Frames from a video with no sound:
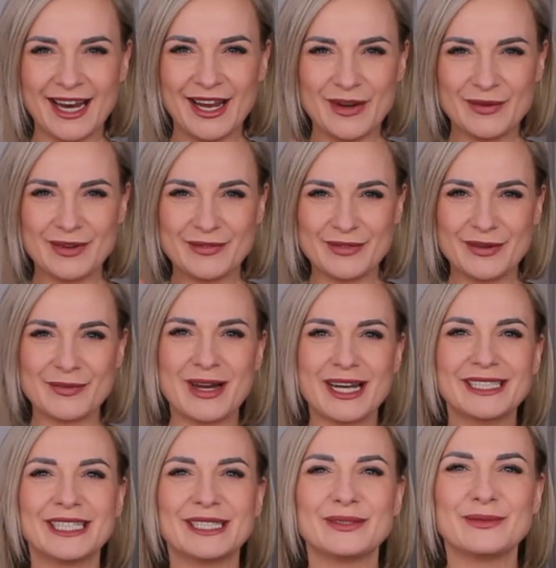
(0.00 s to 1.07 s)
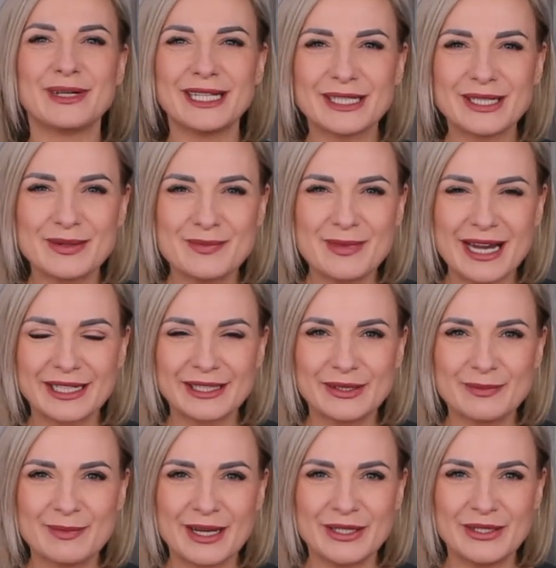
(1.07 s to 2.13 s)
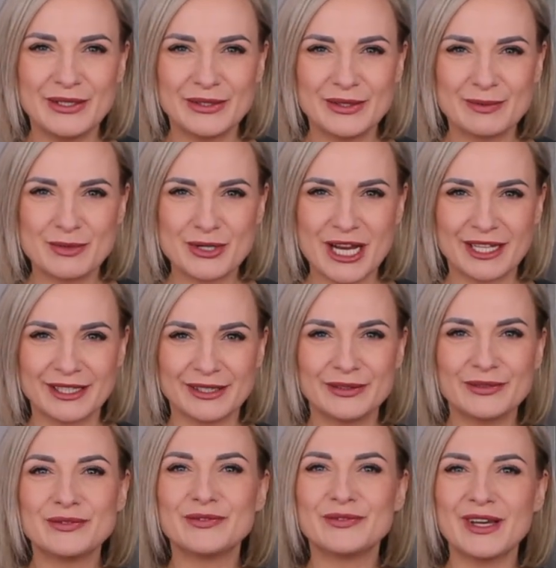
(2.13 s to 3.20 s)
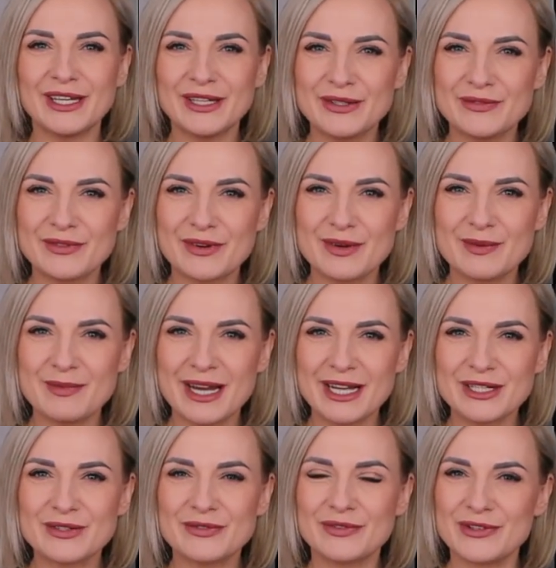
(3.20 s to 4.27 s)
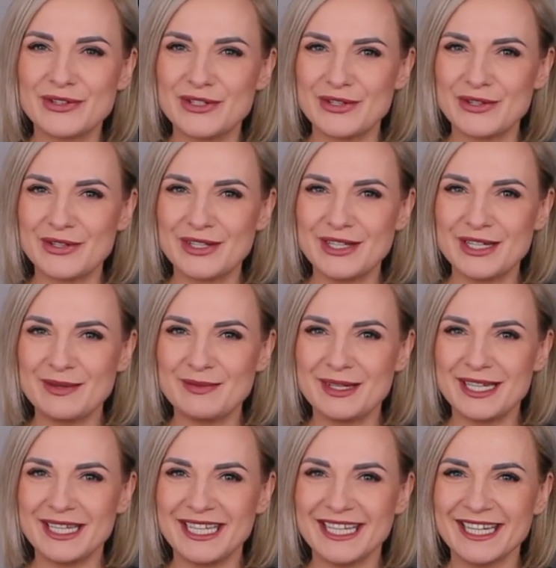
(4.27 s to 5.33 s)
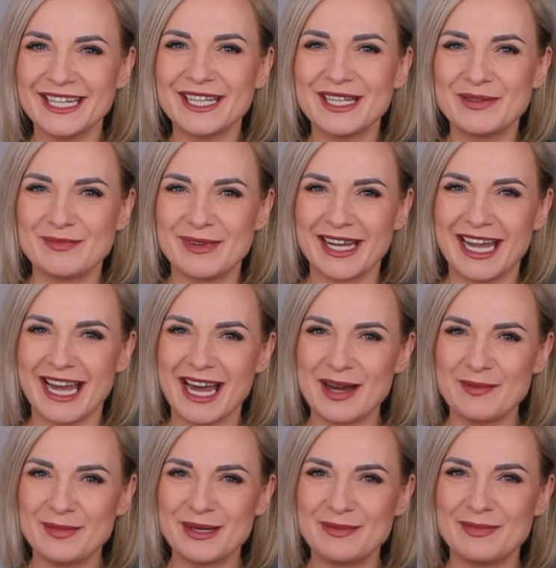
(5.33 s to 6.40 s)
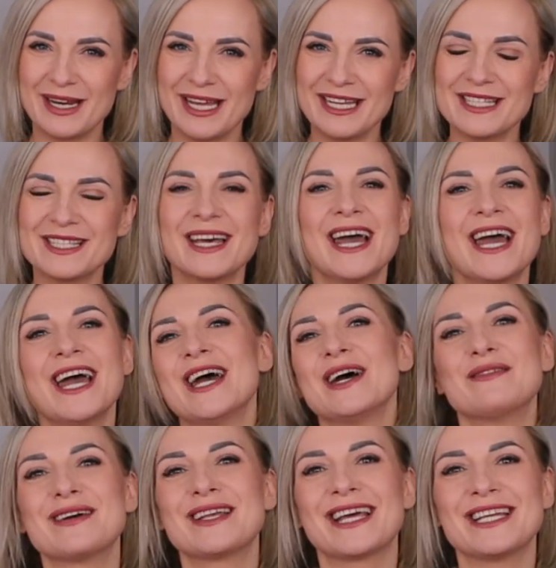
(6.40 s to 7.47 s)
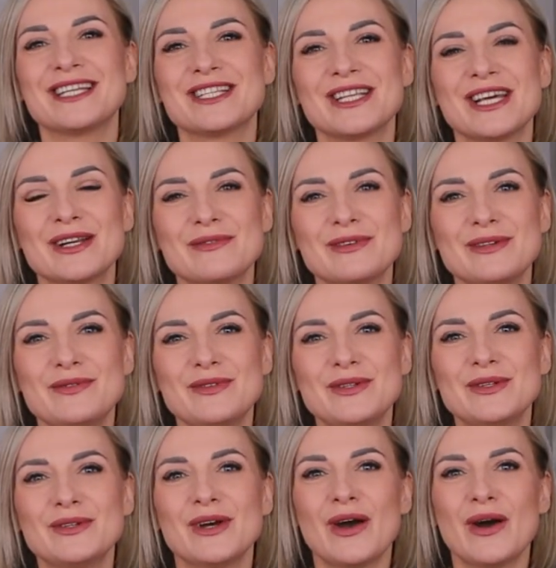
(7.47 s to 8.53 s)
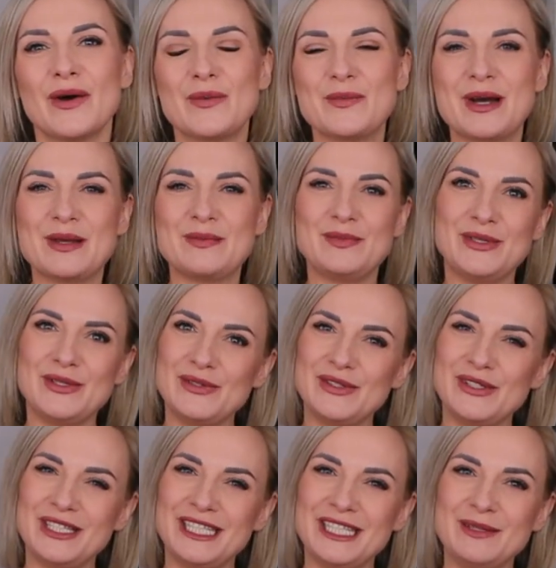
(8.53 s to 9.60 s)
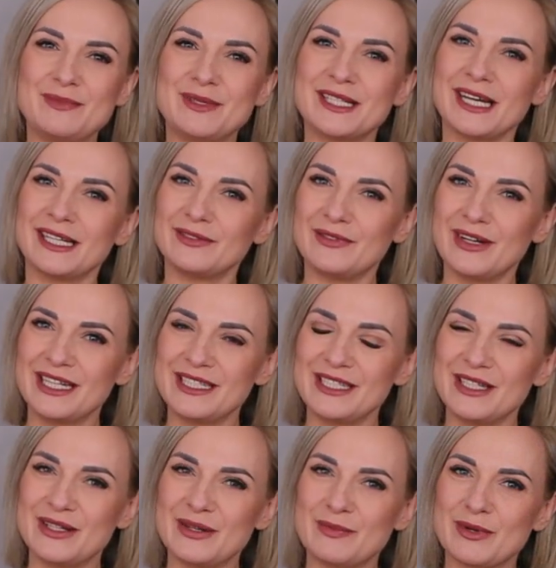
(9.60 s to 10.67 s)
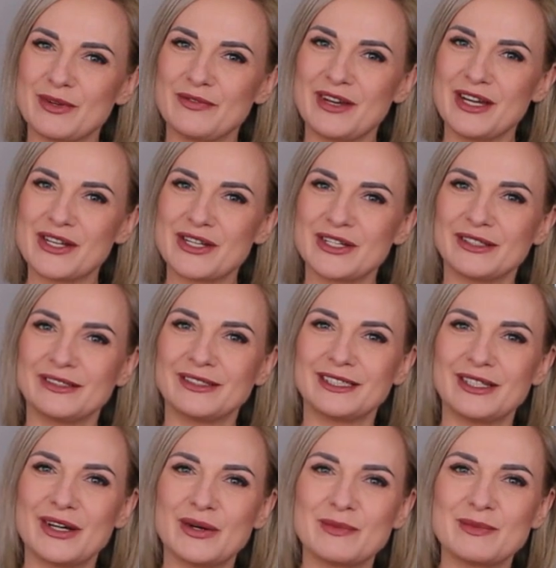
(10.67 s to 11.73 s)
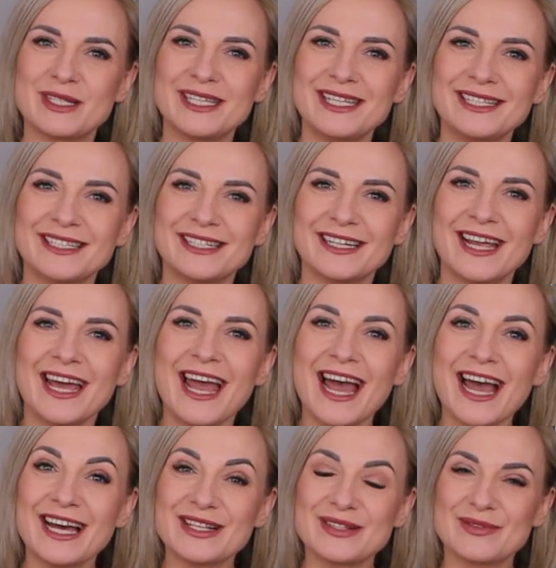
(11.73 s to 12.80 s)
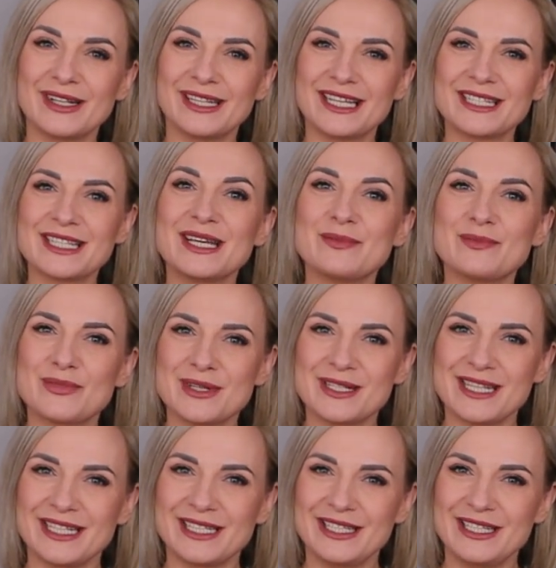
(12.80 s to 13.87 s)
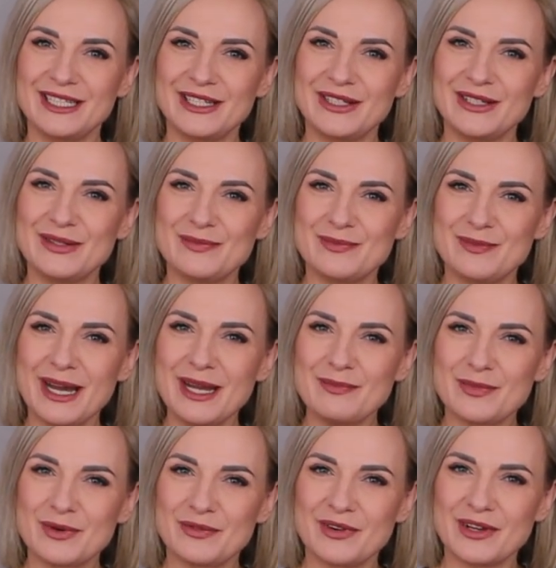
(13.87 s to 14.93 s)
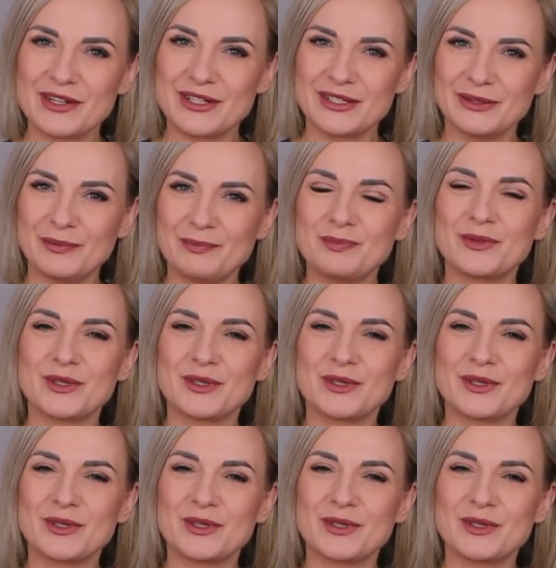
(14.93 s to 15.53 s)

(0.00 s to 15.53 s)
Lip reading: Hello everyone and welcome back to my YouTube channel. Thank you very much for joining me here in my happy place where I share with you all my beauty tips, advice in your professional and home skincare, as well as presenting you my professional